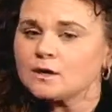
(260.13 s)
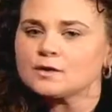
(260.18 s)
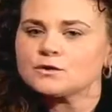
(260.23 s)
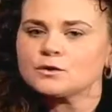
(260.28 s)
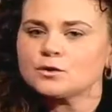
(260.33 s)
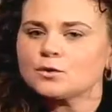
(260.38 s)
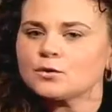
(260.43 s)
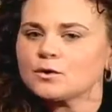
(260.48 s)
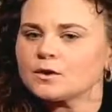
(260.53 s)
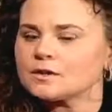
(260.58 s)

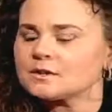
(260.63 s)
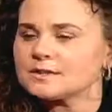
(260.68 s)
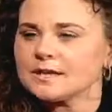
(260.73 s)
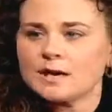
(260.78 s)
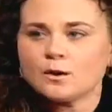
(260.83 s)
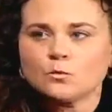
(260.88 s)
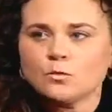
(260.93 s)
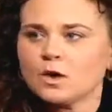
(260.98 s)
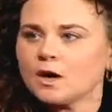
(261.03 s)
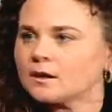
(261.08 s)
So
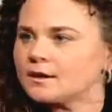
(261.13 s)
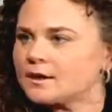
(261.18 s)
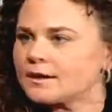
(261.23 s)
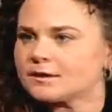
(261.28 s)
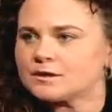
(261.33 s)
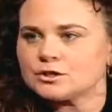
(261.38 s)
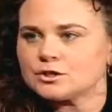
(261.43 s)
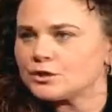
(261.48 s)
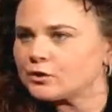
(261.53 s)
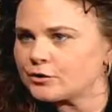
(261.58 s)
day 1
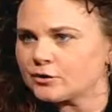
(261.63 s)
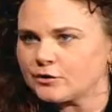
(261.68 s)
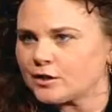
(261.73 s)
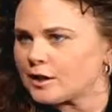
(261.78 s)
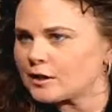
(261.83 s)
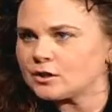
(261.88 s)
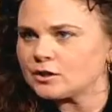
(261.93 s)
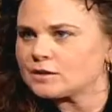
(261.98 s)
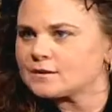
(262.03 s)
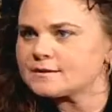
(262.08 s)
next year, you're
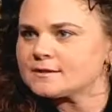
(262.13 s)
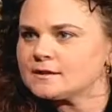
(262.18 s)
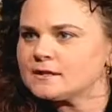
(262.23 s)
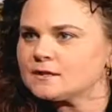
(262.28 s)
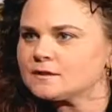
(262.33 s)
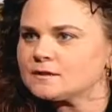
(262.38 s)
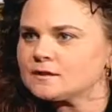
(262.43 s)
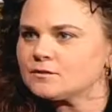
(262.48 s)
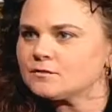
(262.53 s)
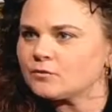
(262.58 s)
not going to
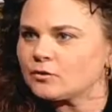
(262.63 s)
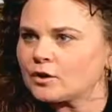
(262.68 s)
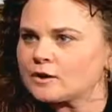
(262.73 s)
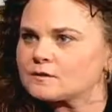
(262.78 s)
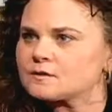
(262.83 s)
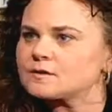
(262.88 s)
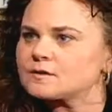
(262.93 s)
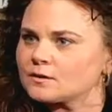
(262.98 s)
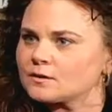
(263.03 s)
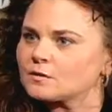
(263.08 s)
see a
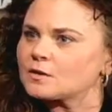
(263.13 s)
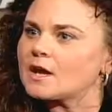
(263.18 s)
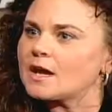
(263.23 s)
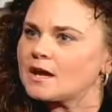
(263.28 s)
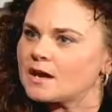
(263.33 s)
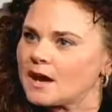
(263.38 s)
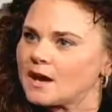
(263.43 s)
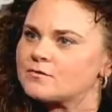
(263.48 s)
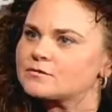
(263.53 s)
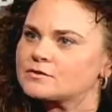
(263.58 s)
difference.
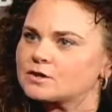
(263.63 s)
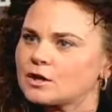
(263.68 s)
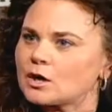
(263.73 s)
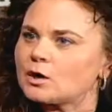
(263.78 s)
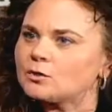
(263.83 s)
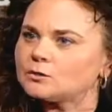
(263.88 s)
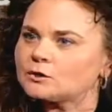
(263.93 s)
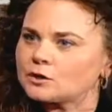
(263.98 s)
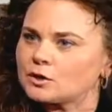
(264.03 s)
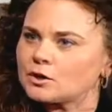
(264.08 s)
They have to
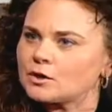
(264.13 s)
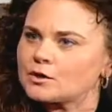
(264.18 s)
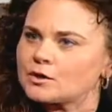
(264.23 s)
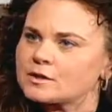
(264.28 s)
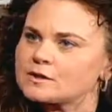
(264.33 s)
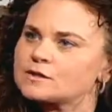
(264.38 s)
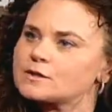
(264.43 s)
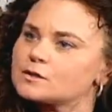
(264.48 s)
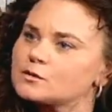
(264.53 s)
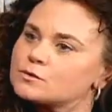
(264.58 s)
go and learn,
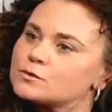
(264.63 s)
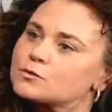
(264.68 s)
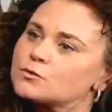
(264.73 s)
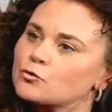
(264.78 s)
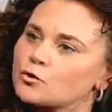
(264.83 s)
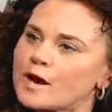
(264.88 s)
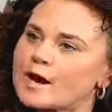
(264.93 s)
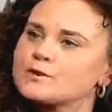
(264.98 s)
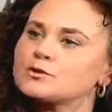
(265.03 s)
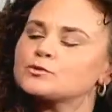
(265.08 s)
and so it's a
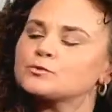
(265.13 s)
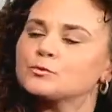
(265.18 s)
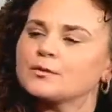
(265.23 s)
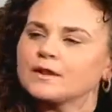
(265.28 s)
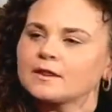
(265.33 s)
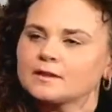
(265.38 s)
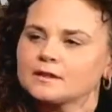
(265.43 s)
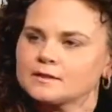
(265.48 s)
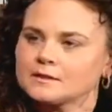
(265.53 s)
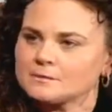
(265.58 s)
gradual
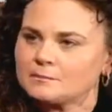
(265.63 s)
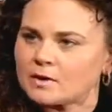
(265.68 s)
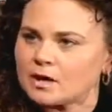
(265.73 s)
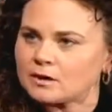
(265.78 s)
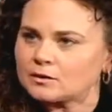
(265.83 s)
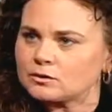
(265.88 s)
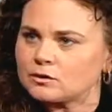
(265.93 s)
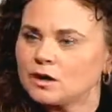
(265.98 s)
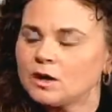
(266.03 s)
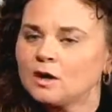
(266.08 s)
release
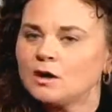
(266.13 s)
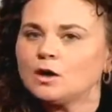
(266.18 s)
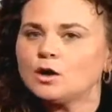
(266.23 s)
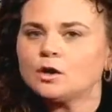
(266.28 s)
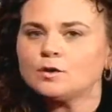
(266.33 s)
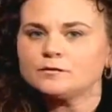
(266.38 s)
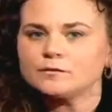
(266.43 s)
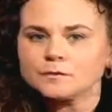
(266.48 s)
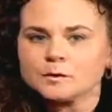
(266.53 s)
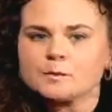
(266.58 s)
model.
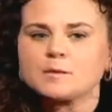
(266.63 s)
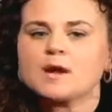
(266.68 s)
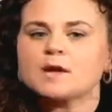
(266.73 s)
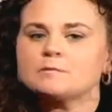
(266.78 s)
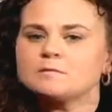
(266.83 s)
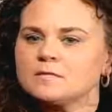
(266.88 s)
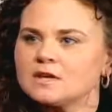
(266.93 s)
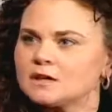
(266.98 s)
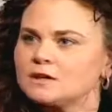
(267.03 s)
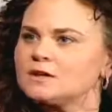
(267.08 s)
Hopefully by
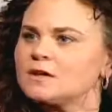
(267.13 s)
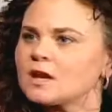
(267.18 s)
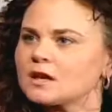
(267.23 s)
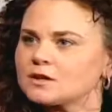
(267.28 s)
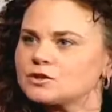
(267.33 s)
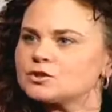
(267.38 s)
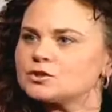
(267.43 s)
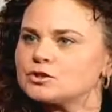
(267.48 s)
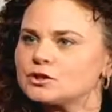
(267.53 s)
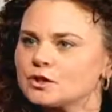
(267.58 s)
mid
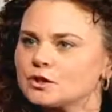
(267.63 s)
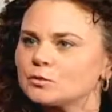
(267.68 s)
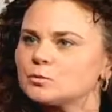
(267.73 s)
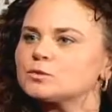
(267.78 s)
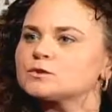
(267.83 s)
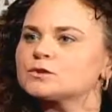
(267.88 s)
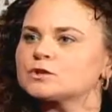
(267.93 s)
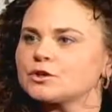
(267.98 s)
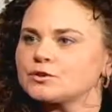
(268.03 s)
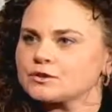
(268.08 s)
next year,
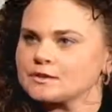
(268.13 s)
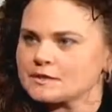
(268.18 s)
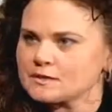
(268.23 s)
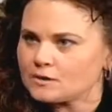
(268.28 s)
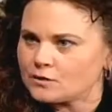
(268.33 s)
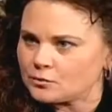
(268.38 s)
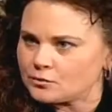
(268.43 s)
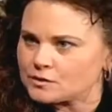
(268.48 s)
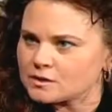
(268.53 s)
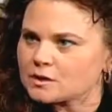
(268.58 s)
we'll start to
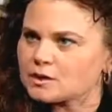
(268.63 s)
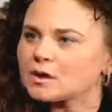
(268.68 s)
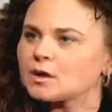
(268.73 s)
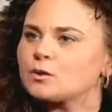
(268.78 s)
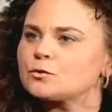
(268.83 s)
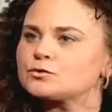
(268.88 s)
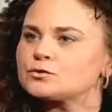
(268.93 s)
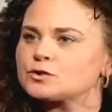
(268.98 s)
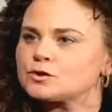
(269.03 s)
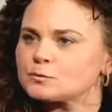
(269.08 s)
see those
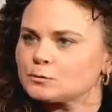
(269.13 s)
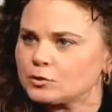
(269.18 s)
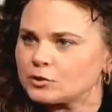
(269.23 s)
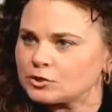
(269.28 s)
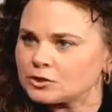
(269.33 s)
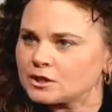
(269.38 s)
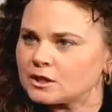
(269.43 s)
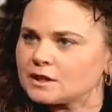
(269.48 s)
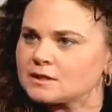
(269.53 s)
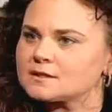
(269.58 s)
coaches
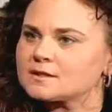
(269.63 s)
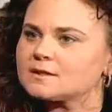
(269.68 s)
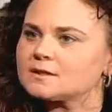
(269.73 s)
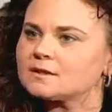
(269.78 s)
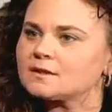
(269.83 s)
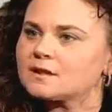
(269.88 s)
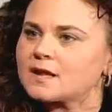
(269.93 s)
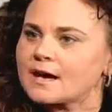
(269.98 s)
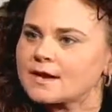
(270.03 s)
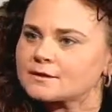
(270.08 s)
pushing into the
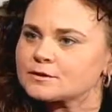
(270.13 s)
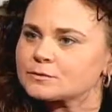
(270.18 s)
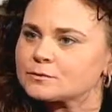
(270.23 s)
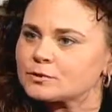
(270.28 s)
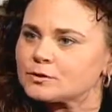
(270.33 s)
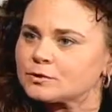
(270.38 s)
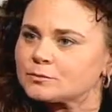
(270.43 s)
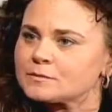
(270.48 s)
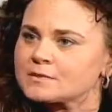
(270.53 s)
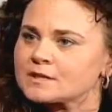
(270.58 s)

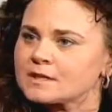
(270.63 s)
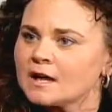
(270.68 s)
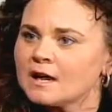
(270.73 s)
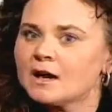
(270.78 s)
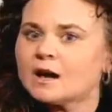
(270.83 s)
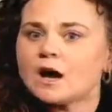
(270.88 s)
classrooms.